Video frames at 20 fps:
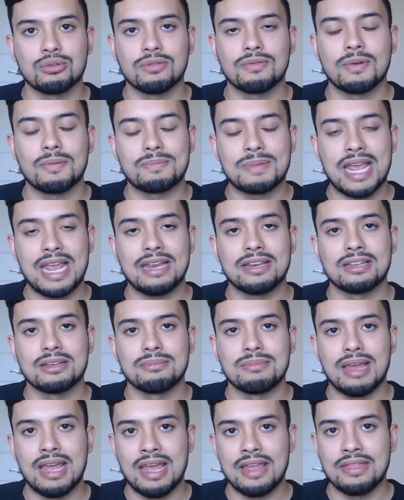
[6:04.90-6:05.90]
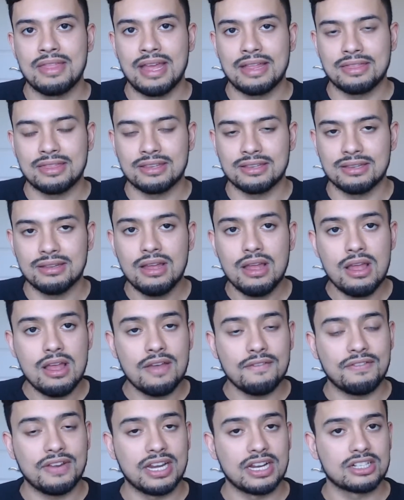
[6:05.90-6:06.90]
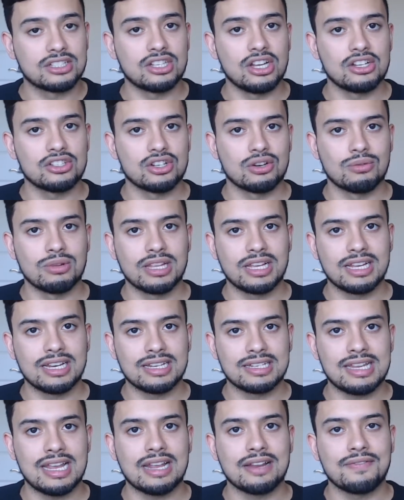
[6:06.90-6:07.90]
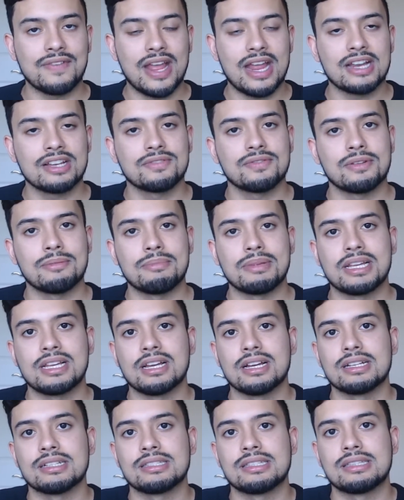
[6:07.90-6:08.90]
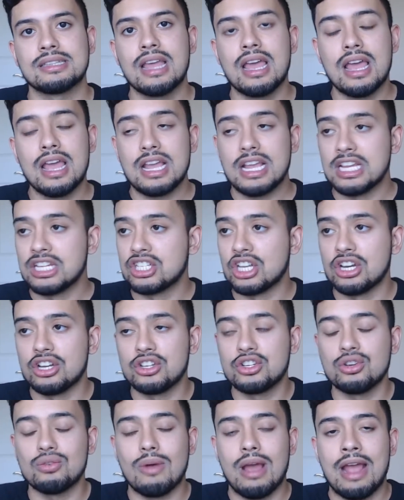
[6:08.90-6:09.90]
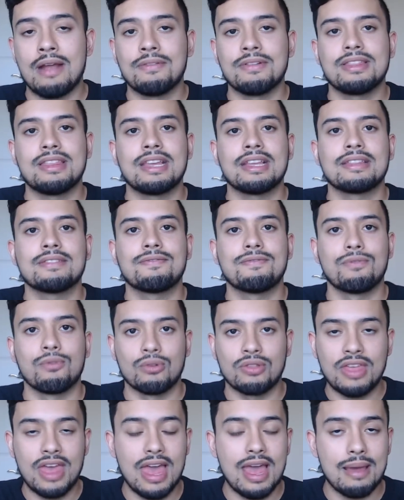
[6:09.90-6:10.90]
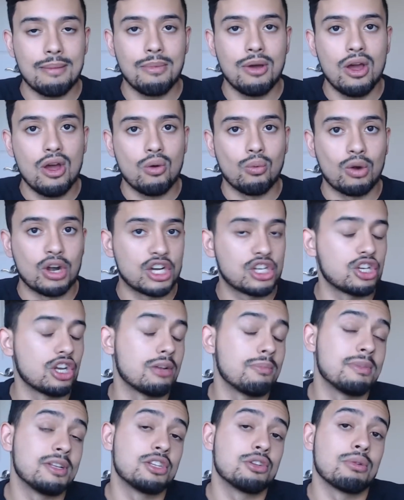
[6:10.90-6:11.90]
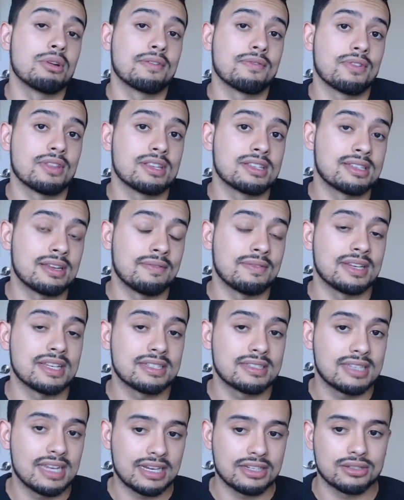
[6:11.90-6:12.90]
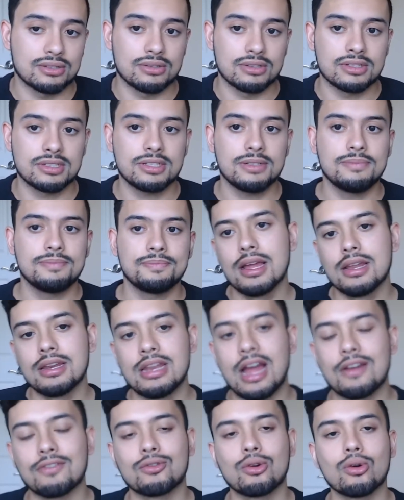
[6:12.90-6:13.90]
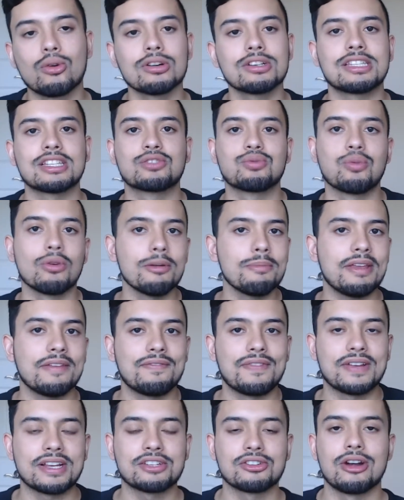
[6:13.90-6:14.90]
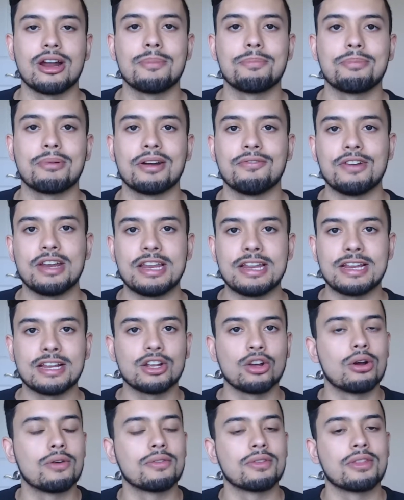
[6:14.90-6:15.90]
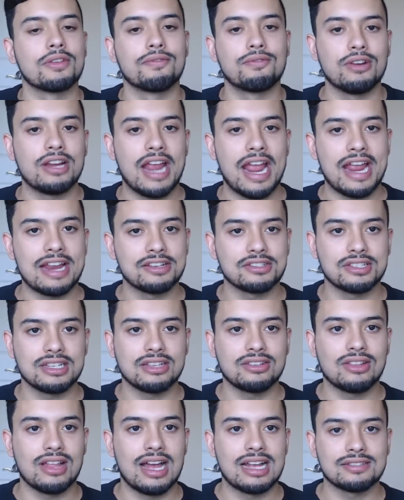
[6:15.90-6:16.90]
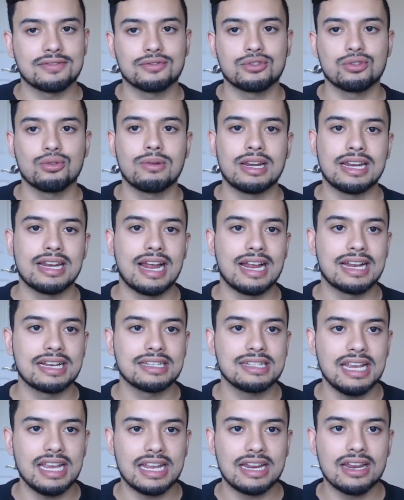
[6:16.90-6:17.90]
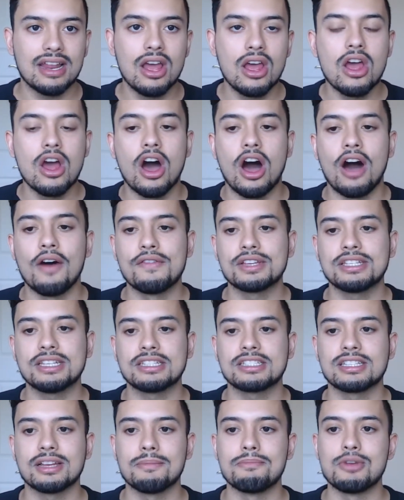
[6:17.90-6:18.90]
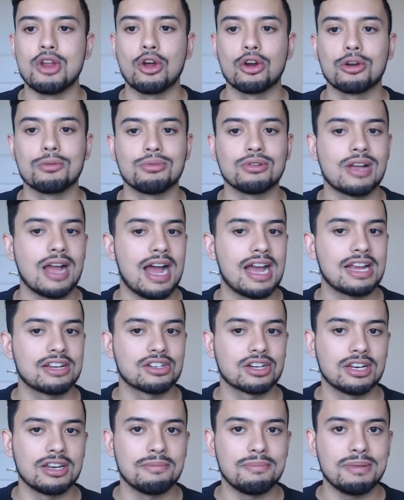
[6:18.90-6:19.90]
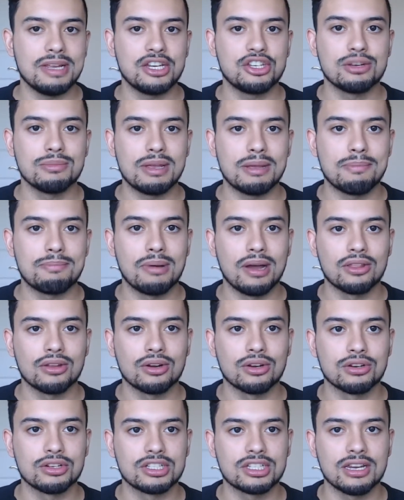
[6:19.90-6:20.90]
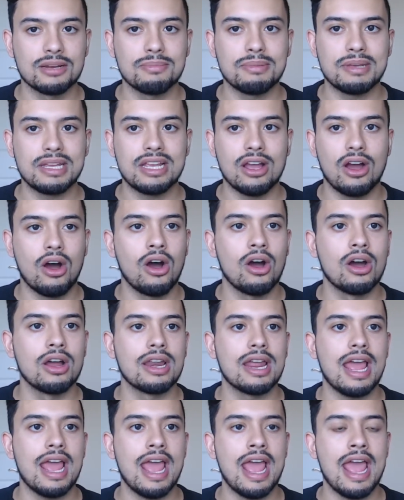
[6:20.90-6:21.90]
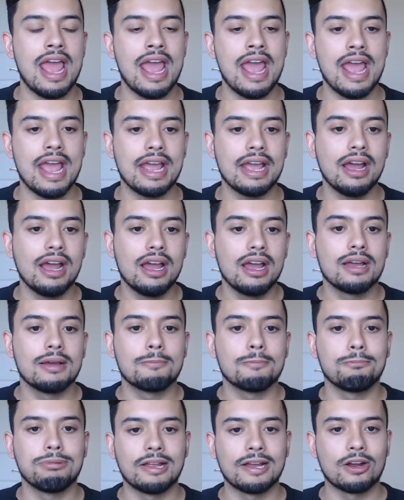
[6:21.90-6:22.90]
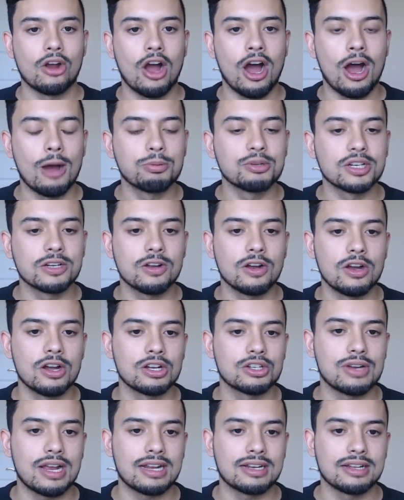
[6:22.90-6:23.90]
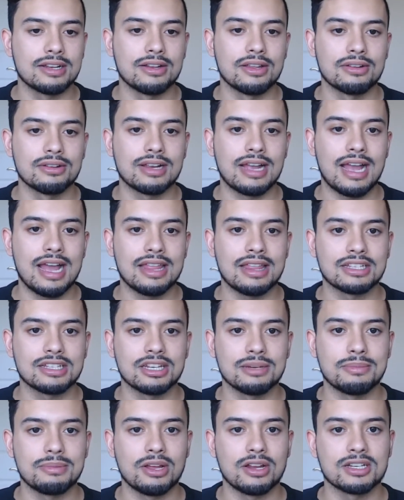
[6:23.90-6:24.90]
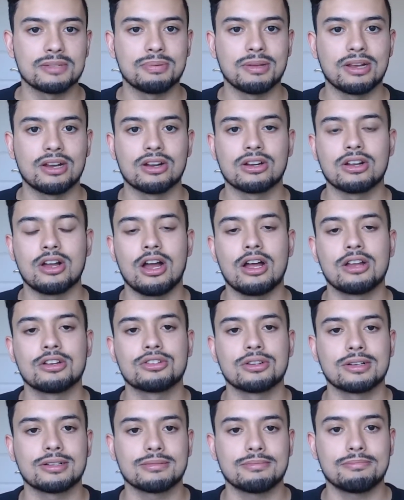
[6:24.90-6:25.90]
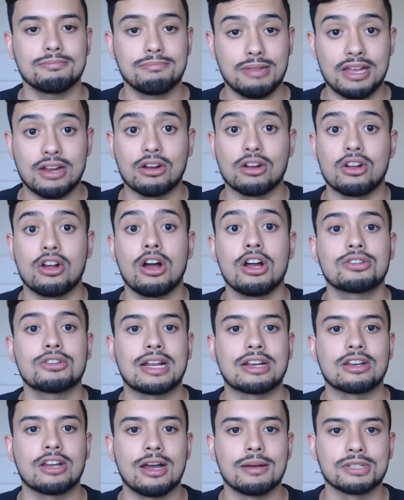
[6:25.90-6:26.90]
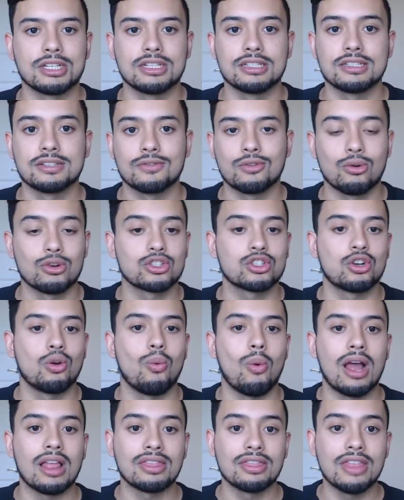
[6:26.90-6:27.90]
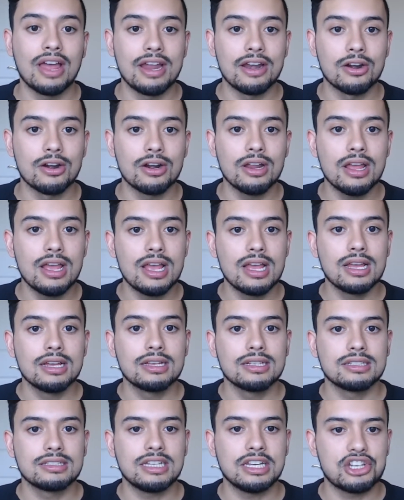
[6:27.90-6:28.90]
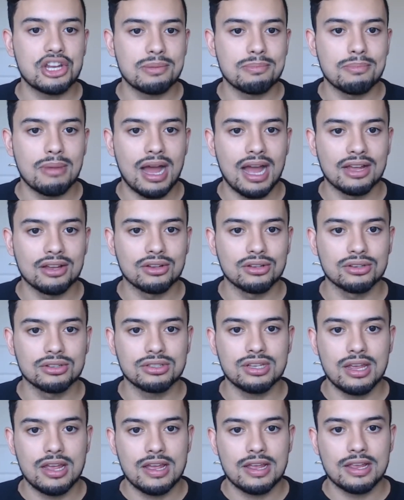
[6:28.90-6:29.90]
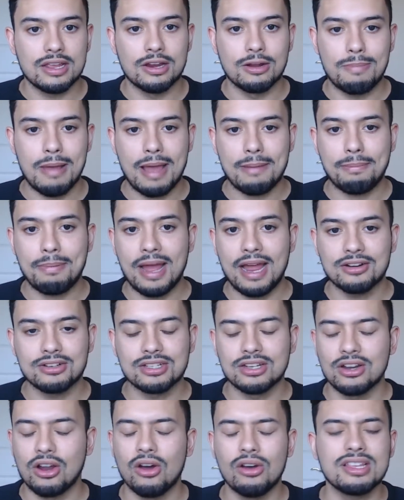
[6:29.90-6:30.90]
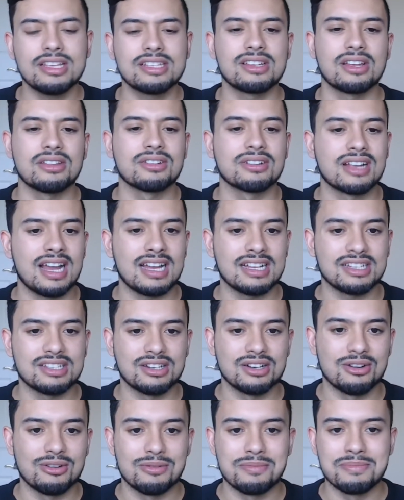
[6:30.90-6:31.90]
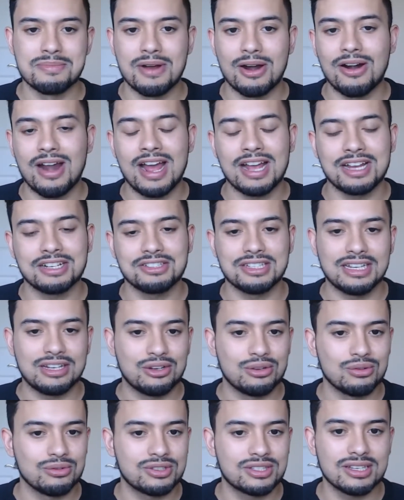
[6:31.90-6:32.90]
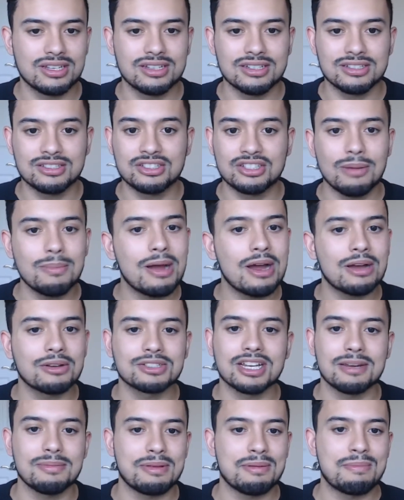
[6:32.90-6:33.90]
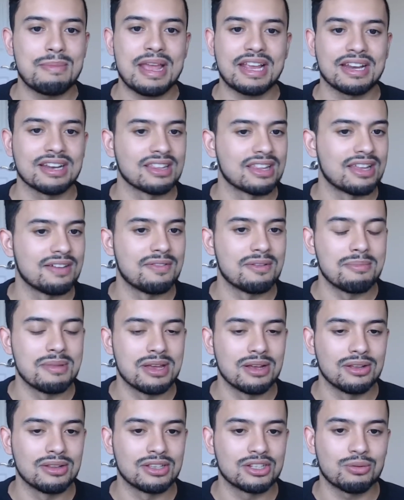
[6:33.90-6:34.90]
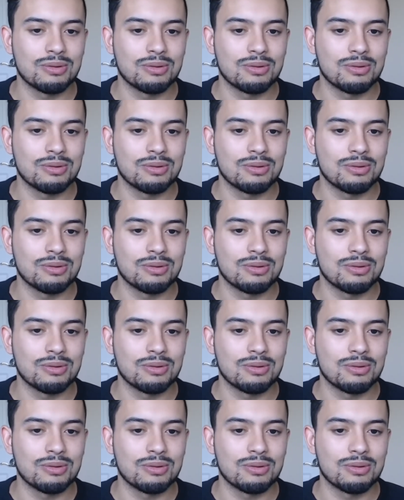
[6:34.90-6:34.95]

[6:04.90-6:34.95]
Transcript: to have obtained him, and that the Phoenix Suns are really going to take advantage of him because he's going to do everything for them what he should have been doing for the 76ers? Now, of course, this wouldn't be a fixer-upper if we didn't go over the free agency class of 2019. Obviously, some notable guys are going to be Jimmy Butler, who's going to be on a player option contract. Another guy that's going to be on his player contract option is, of course, Kawhi Leonard, CJ Miles, Pat Patterson, all these other guys, Umar Asik, who somehow is going to be making $11 million in